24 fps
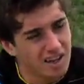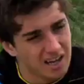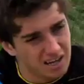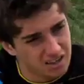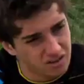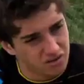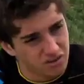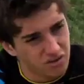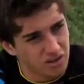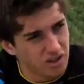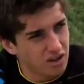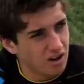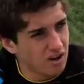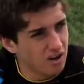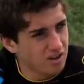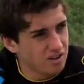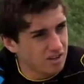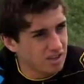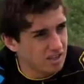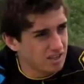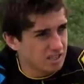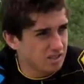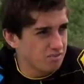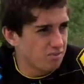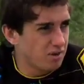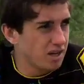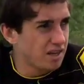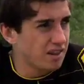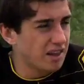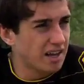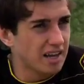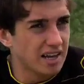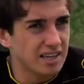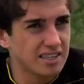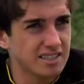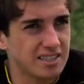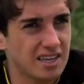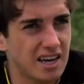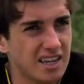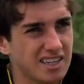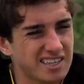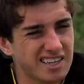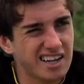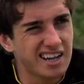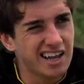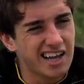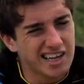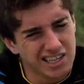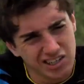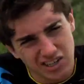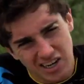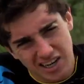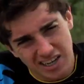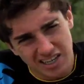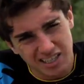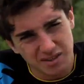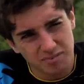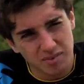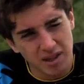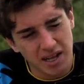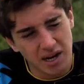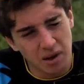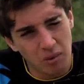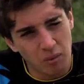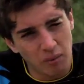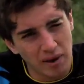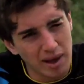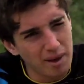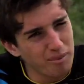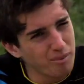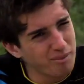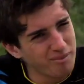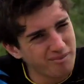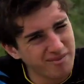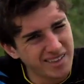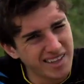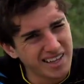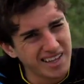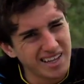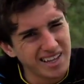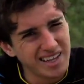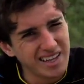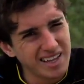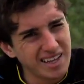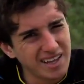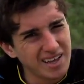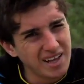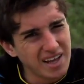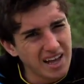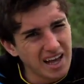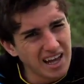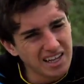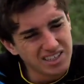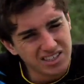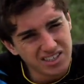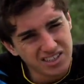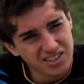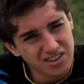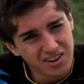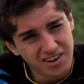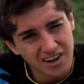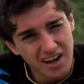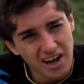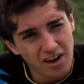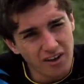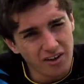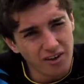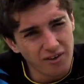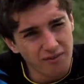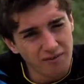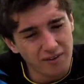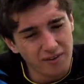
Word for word: It's really hard to explain, like I said. It's kind of like trying to explain a whip. It's just on how you